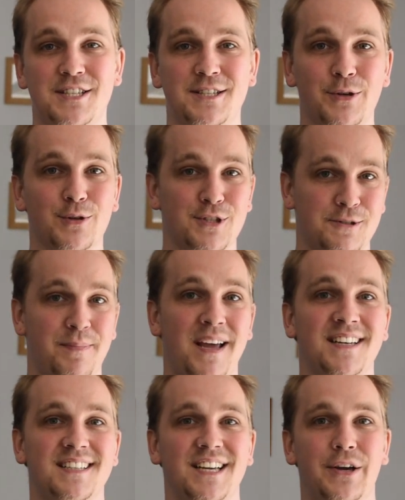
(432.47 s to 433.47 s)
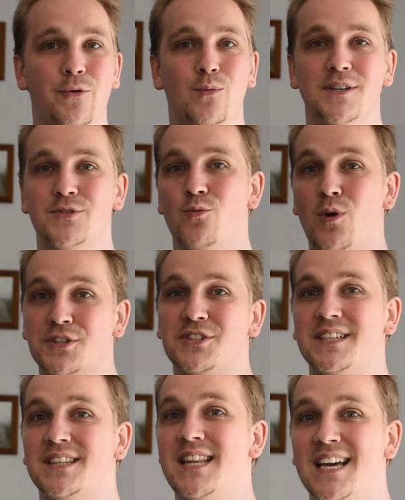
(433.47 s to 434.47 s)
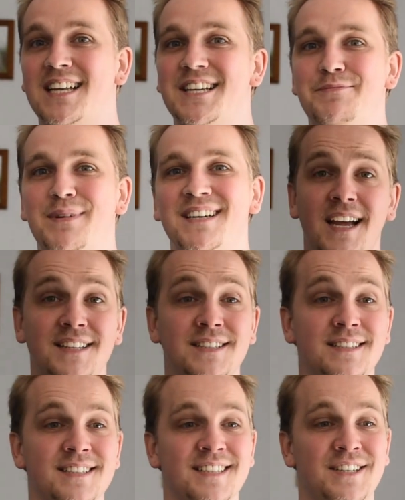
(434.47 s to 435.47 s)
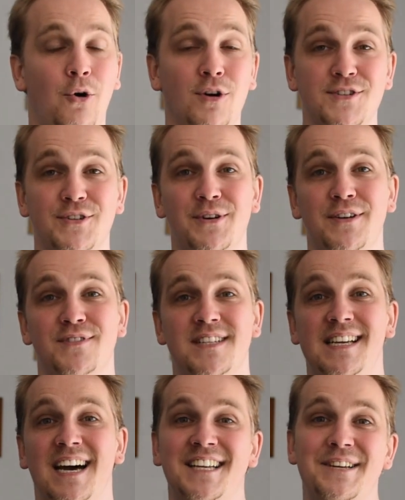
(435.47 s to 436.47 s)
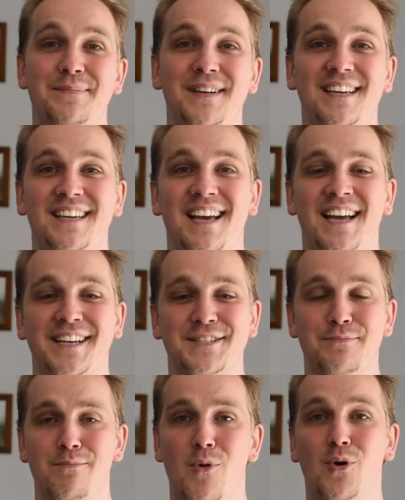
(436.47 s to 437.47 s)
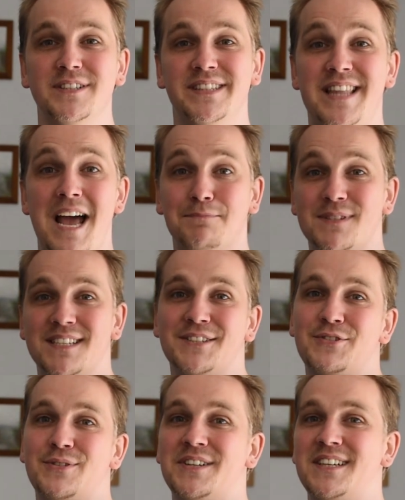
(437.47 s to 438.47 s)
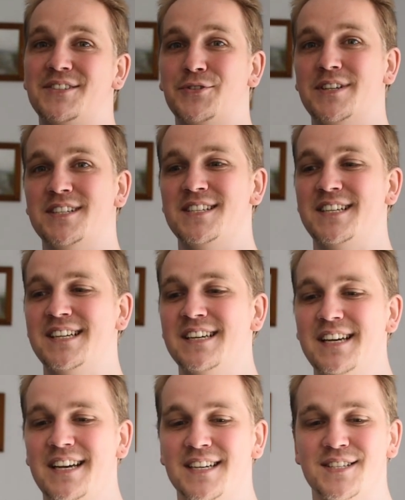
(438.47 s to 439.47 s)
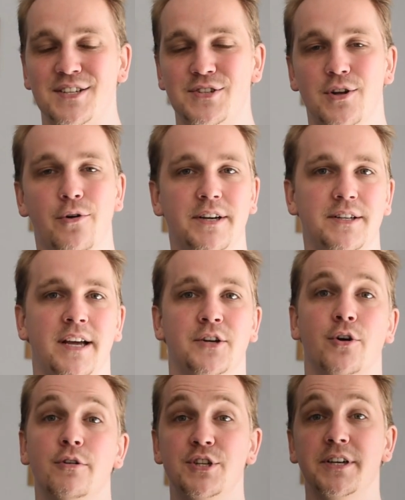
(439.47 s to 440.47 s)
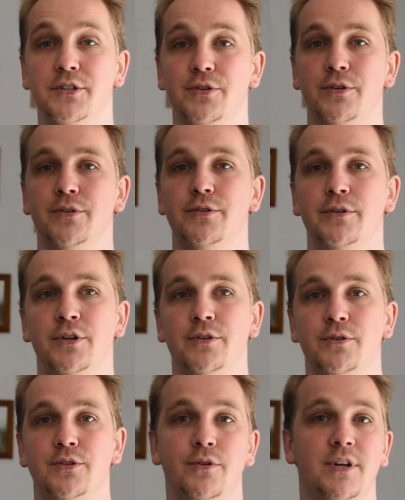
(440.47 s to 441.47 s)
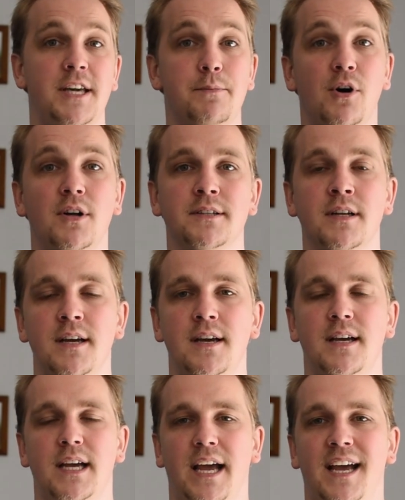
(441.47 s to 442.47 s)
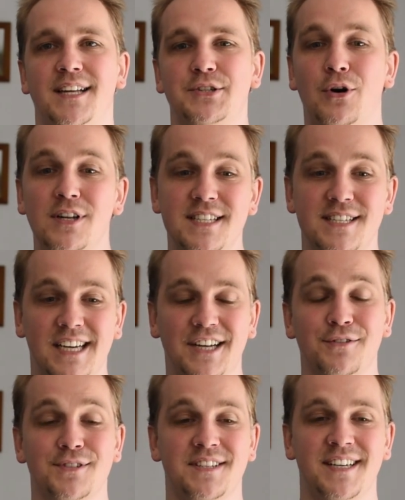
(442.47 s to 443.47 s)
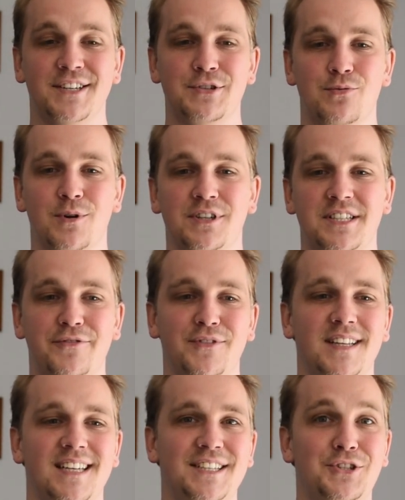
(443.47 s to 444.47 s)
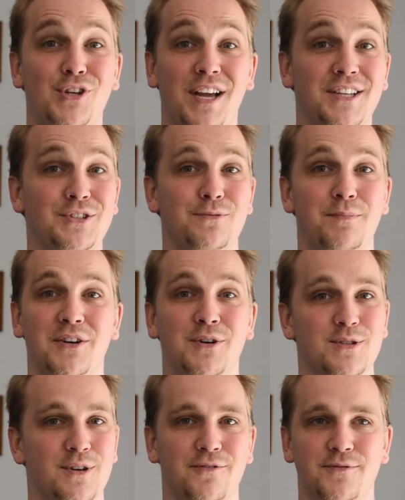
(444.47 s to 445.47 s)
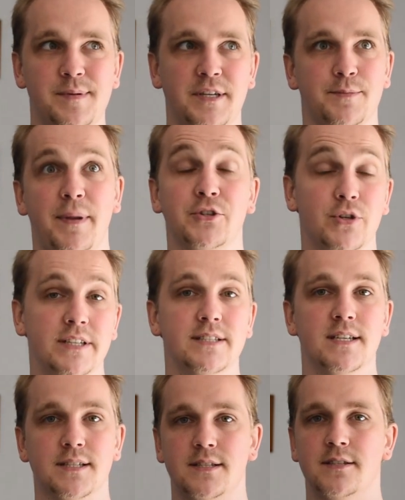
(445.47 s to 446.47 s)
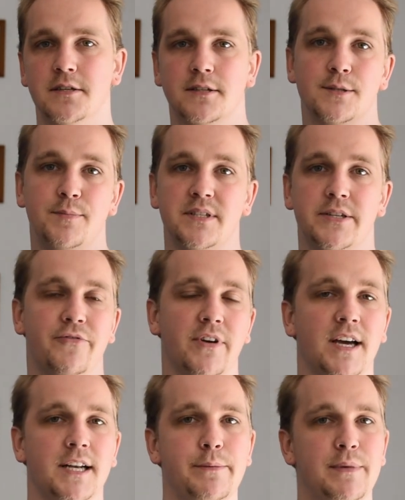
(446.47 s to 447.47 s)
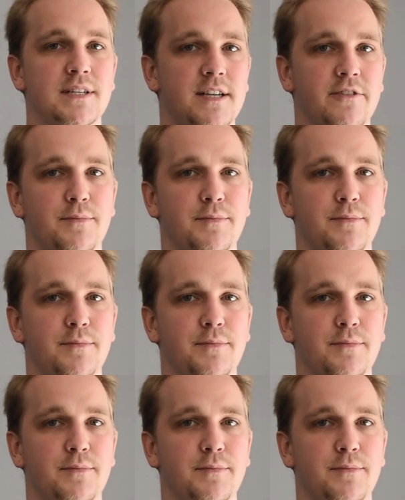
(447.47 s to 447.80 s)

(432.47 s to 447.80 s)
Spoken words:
you're spending with watching the anime, and also if the anime has more depth into it, or is the story encouraging to you to keep on, and all these kind of things were definitely changed because of especially this specific animes I've